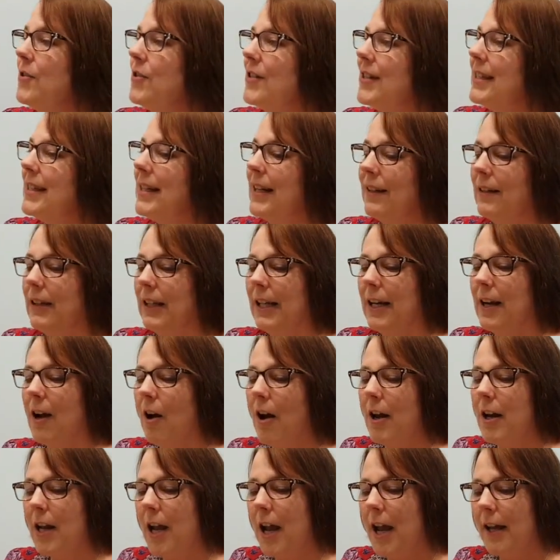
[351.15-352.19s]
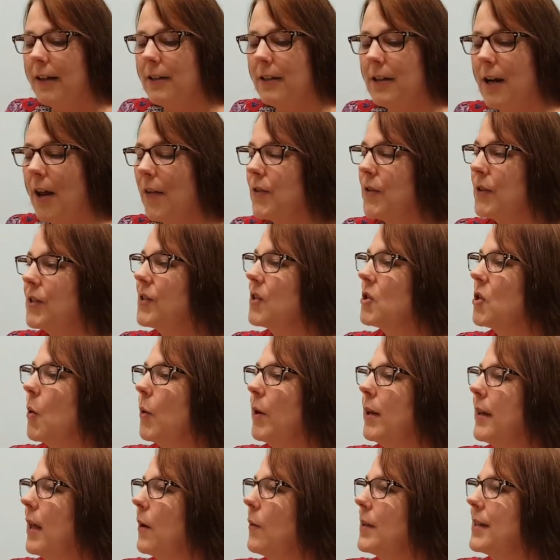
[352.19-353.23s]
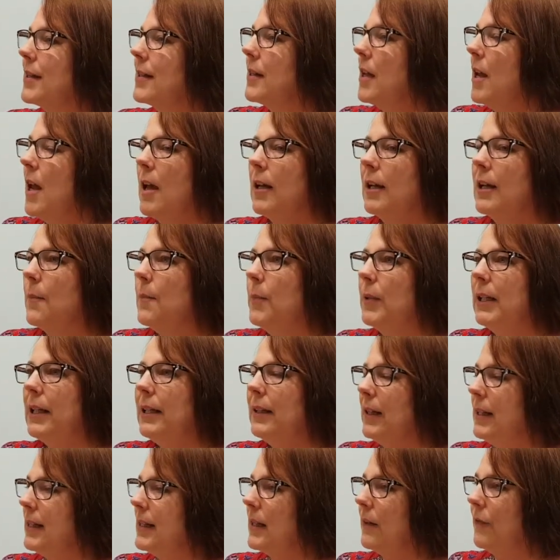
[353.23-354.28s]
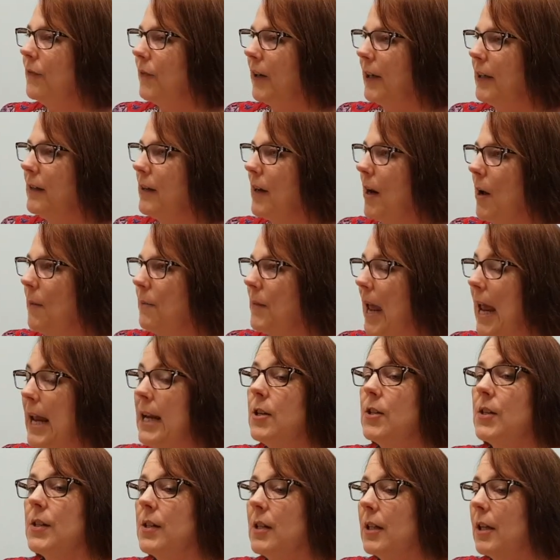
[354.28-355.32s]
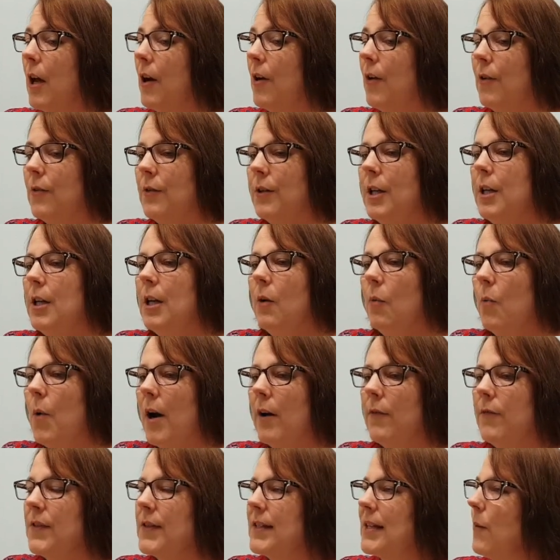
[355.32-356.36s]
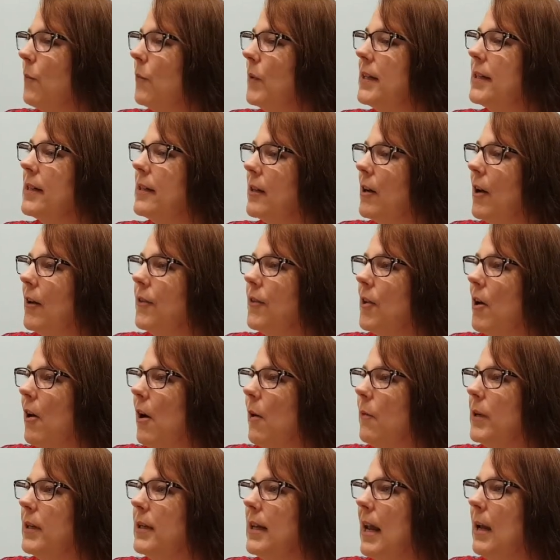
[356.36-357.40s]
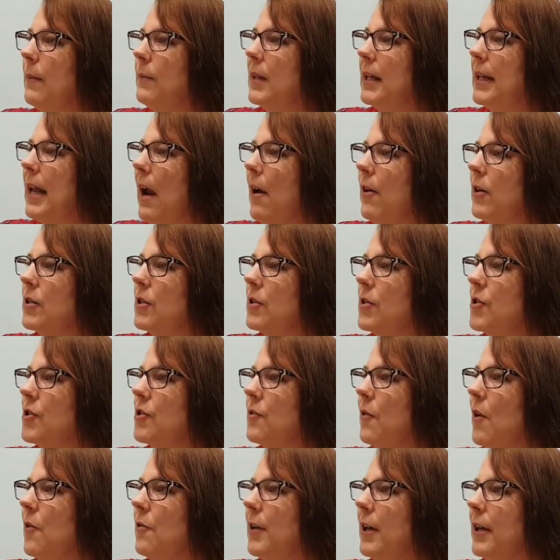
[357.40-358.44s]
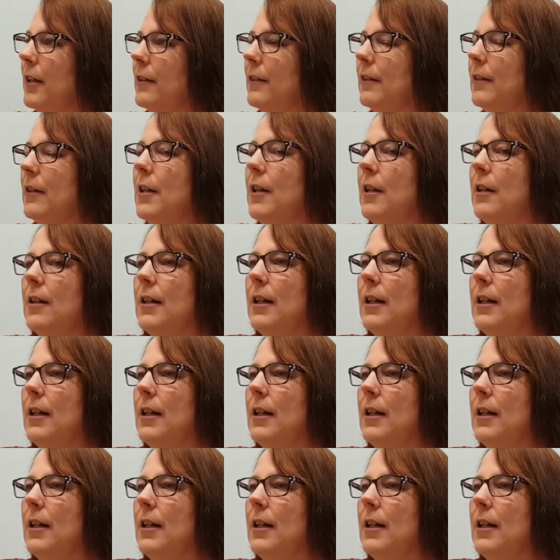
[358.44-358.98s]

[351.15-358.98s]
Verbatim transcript: Uh, you know, interestingly, I had another story that was completely different um, ages ago, where for some reason I thought I would name the character Sharona.